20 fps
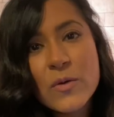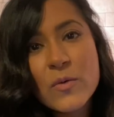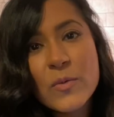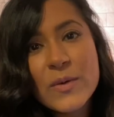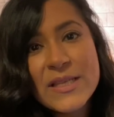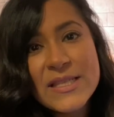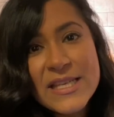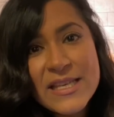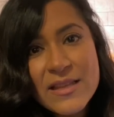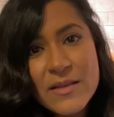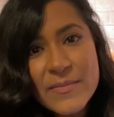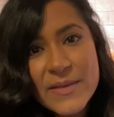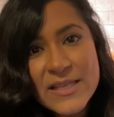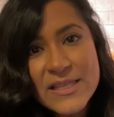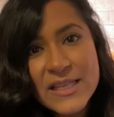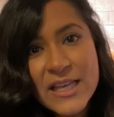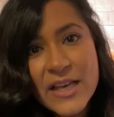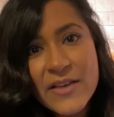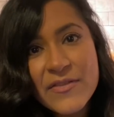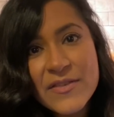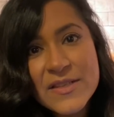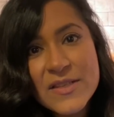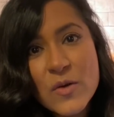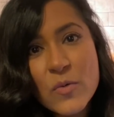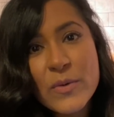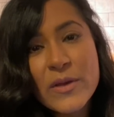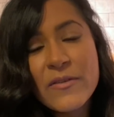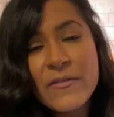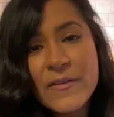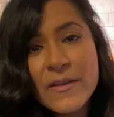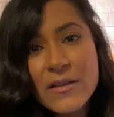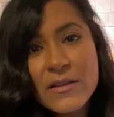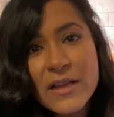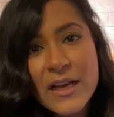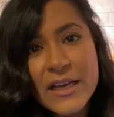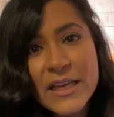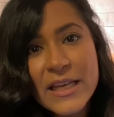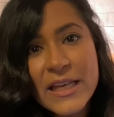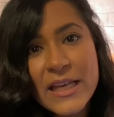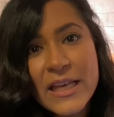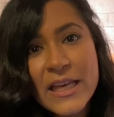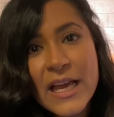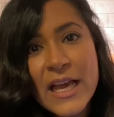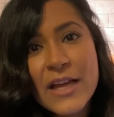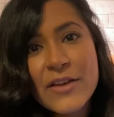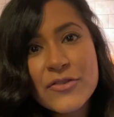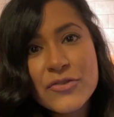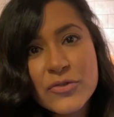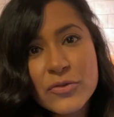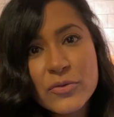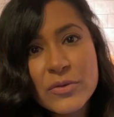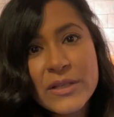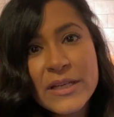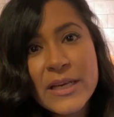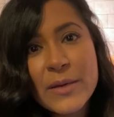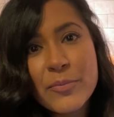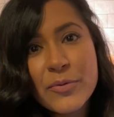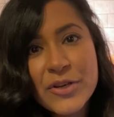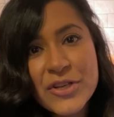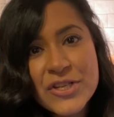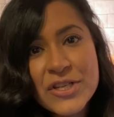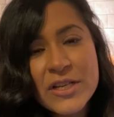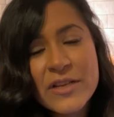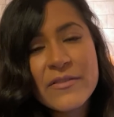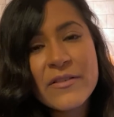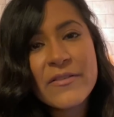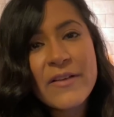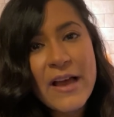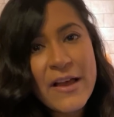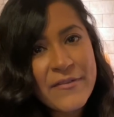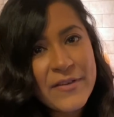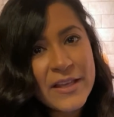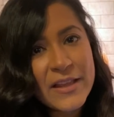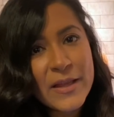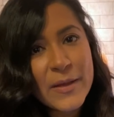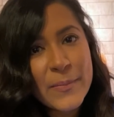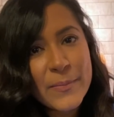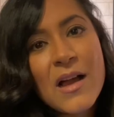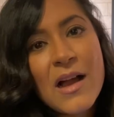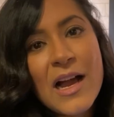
we see them as gifts, we feel lucky and truly appreciative of having them.